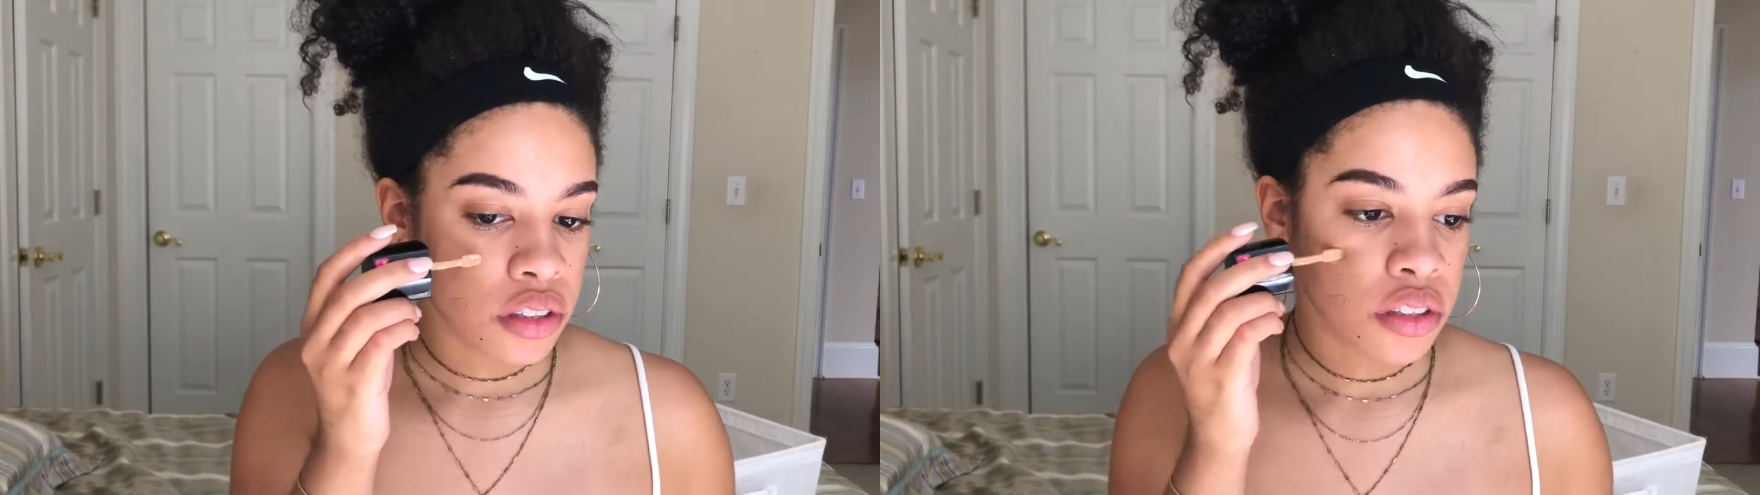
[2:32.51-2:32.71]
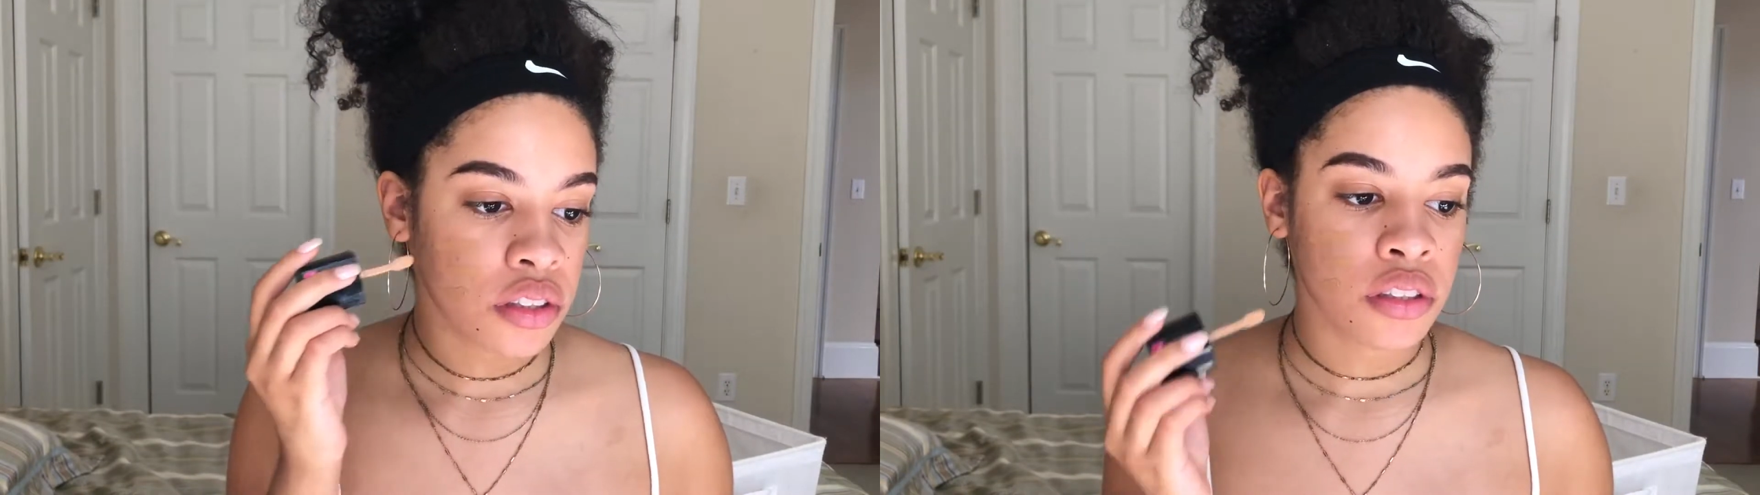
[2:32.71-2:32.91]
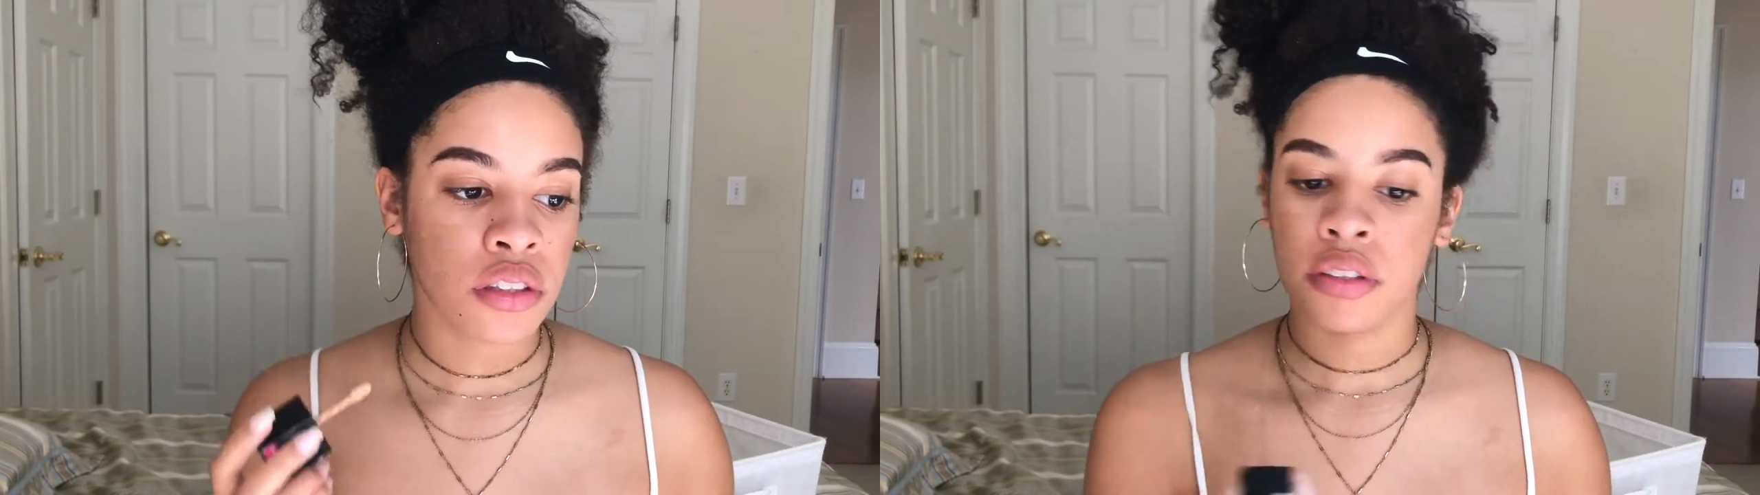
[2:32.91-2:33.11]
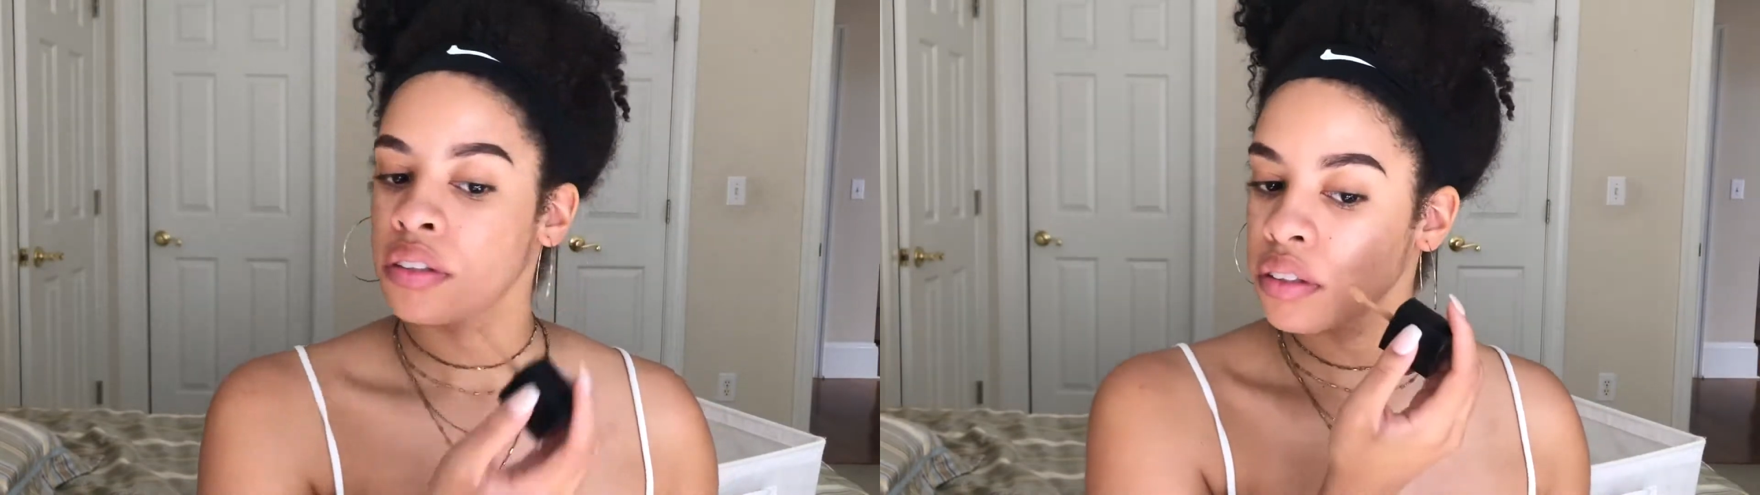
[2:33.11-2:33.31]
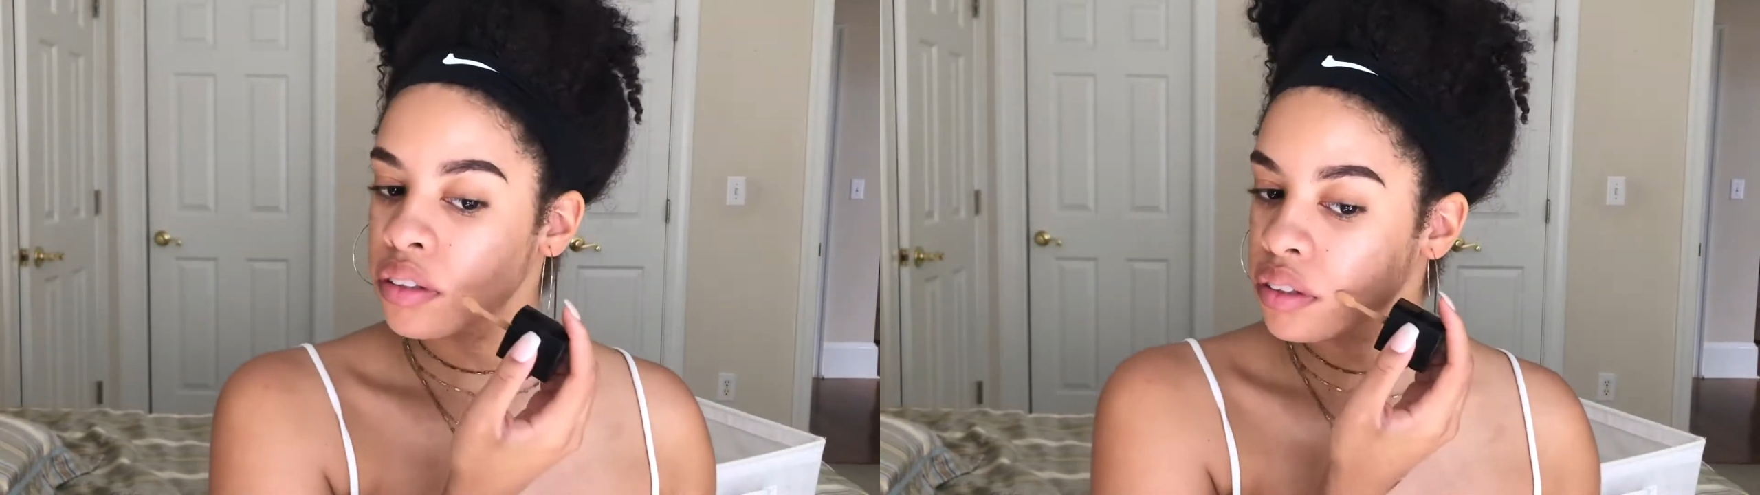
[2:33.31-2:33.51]
It's not
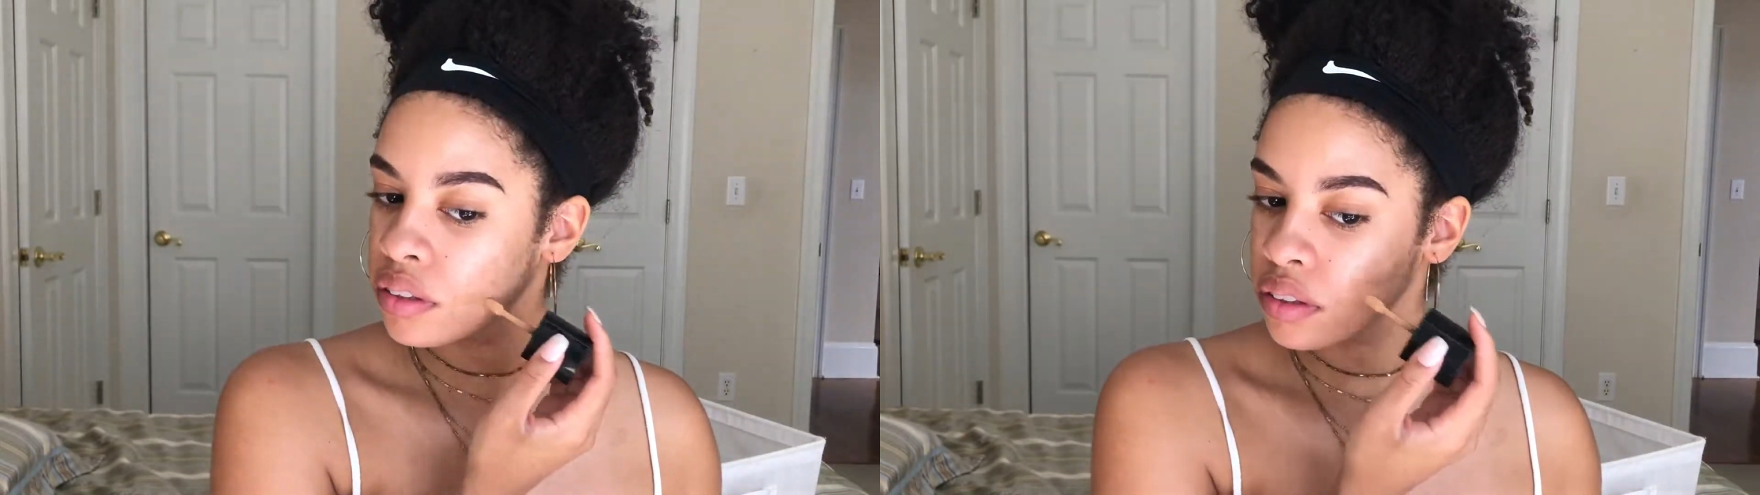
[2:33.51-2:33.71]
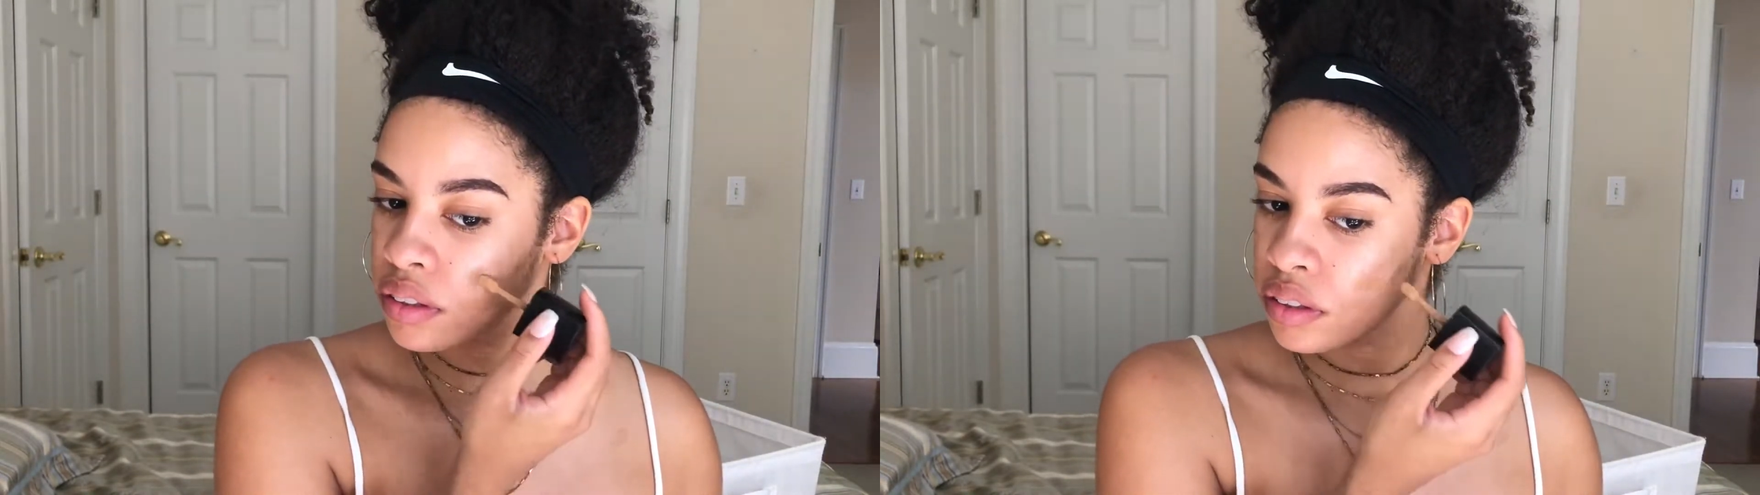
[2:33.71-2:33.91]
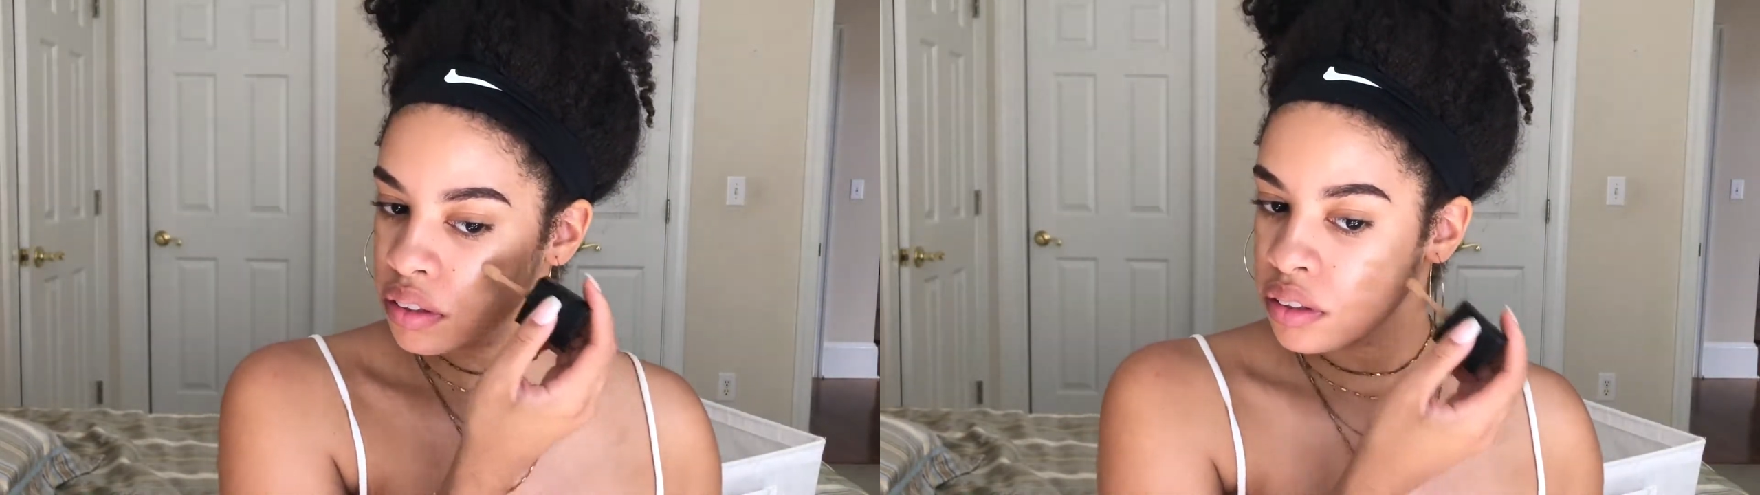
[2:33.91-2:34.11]
matte. It's